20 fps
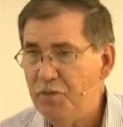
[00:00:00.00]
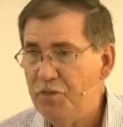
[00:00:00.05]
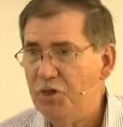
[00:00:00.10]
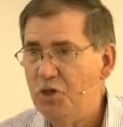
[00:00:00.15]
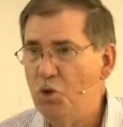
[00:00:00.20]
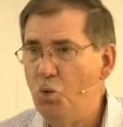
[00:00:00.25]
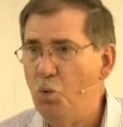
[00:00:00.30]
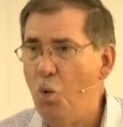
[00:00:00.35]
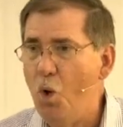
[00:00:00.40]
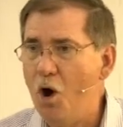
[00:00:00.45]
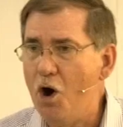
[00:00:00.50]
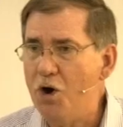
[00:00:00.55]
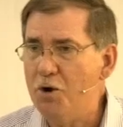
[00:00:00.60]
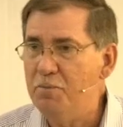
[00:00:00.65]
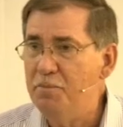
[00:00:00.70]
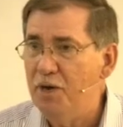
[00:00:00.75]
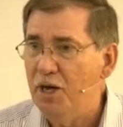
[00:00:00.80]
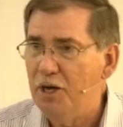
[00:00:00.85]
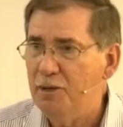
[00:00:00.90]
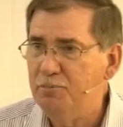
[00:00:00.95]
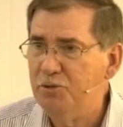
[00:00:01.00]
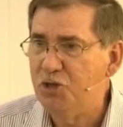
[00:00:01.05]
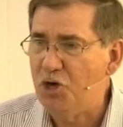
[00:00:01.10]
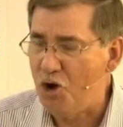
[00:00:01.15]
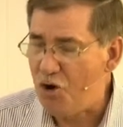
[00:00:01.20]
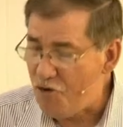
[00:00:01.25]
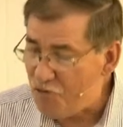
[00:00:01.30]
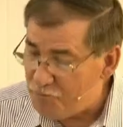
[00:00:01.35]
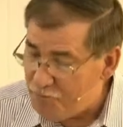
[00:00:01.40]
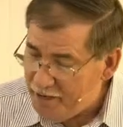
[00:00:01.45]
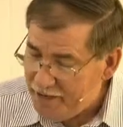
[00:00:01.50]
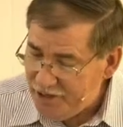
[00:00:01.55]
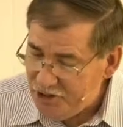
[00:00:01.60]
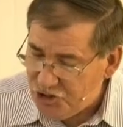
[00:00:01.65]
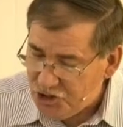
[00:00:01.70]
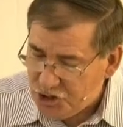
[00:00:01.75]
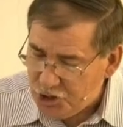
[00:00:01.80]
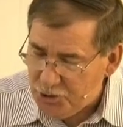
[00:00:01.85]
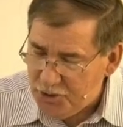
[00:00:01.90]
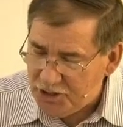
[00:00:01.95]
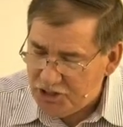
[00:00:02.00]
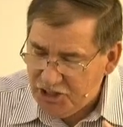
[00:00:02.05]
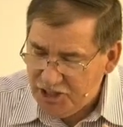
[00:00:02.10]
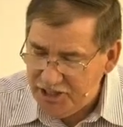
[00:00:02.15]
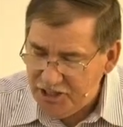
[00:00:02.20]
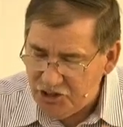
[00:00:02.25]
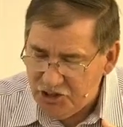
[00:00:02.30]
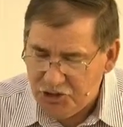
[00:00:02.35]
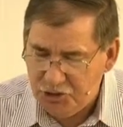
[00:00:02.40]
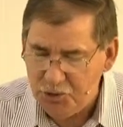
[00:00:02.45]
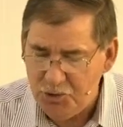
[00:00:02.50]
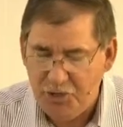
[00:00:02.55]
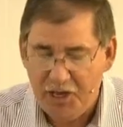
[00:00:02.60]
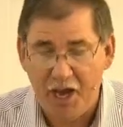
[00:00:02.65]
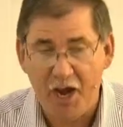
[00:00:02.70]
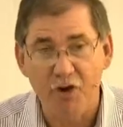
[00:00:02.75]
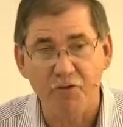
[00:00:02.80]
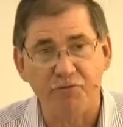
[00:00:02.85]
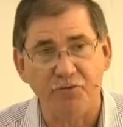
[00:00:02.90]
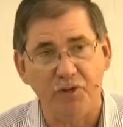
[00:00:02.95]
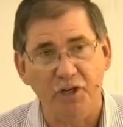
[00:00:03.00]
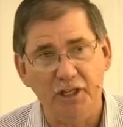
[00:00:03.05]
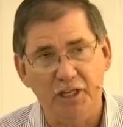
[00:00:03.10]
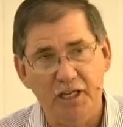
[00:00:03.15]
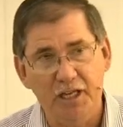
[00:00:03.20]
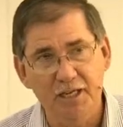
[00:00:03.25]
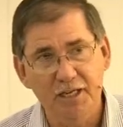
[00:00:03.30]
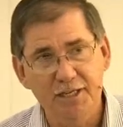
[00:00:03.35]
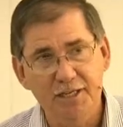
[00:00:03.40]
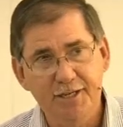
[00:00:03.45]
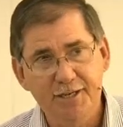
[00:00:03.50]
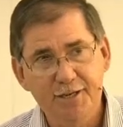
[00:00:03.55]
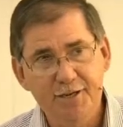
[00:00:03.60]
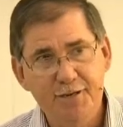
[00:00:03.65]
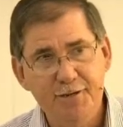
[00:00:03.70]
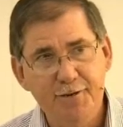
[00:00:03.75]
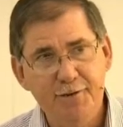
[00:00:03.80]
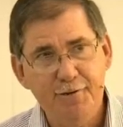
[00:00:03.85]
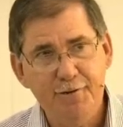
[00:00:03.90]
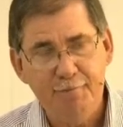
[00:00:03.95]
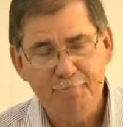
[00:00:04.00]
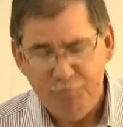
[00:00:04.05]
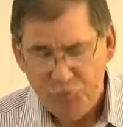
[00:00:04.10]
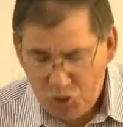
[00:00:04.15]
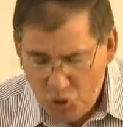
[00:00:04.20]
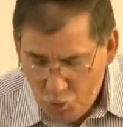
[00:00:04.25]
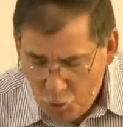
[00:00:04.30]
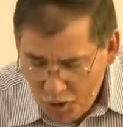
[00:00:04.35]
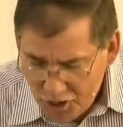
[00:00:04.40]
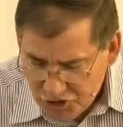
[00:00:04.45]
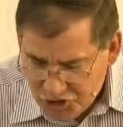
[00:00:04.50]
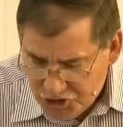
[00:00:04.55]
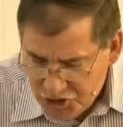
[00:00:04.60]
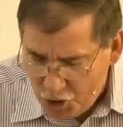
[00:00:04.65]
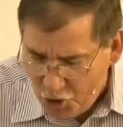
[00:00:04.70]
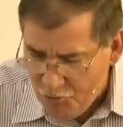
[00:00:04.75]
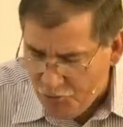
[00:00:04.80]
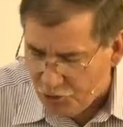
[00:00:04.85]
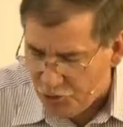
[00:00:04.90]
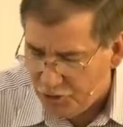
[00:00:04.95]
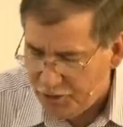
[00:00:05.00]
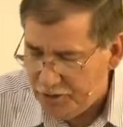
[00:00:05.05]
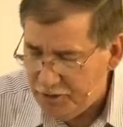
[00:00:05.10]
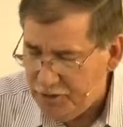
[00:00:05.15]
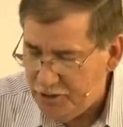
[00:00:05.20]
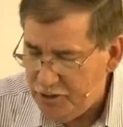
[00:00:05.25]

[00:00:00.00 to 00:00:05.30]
The word observe means to attend to carefully, to watch over it,